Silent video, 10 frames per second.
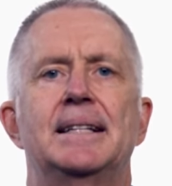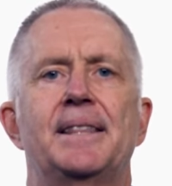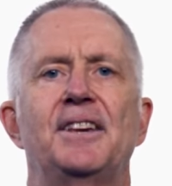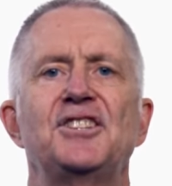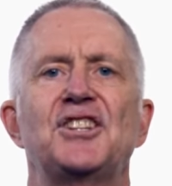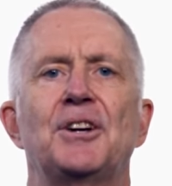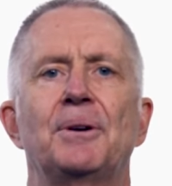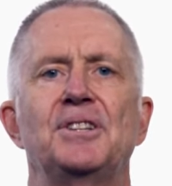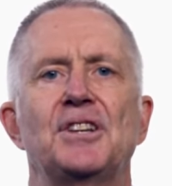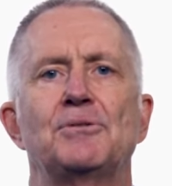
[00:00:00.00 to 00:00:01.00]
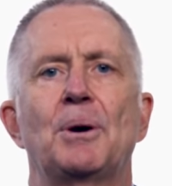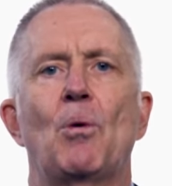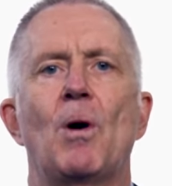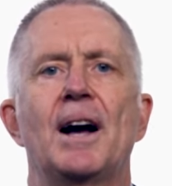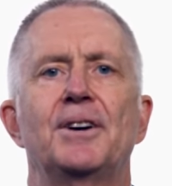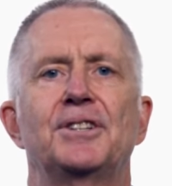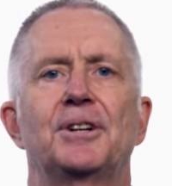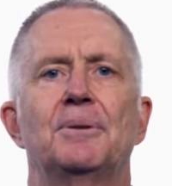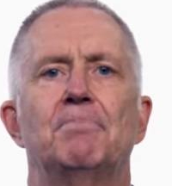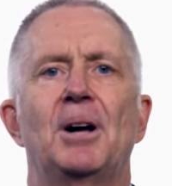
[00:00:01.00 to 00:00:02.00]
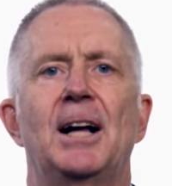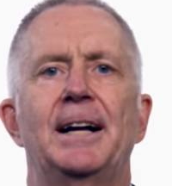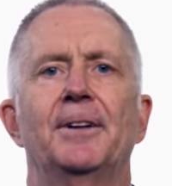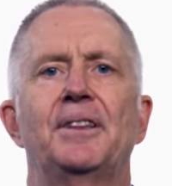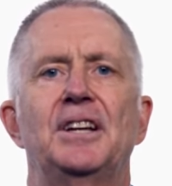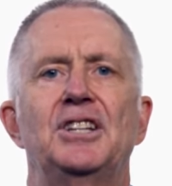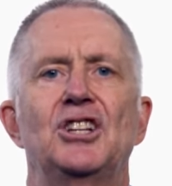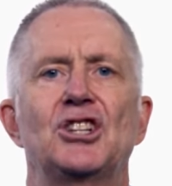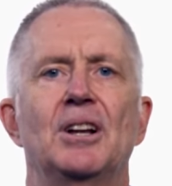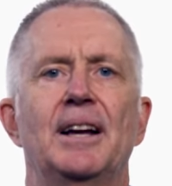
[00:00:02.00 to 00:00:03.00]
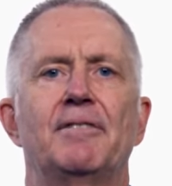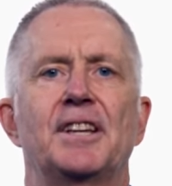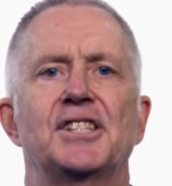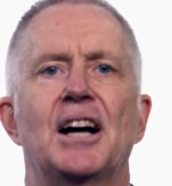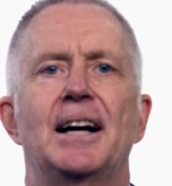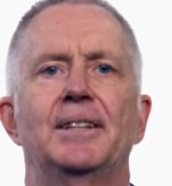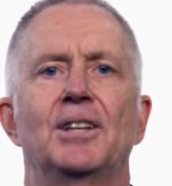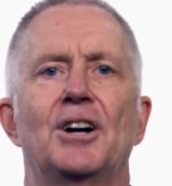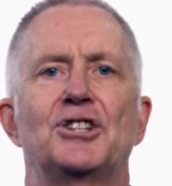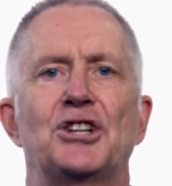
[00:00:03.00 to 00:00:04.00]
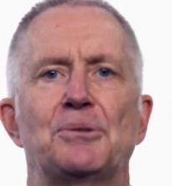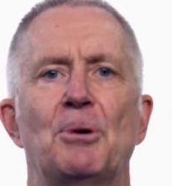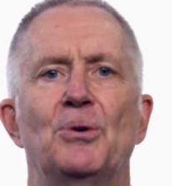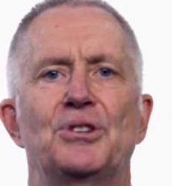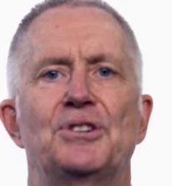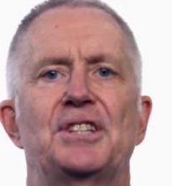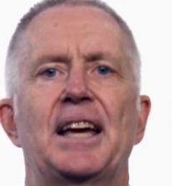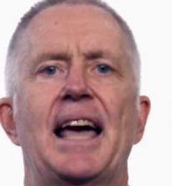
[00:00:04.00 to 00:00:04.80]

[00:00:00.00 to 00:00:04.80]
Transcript: This series is required to compile the additional FSI large exposures to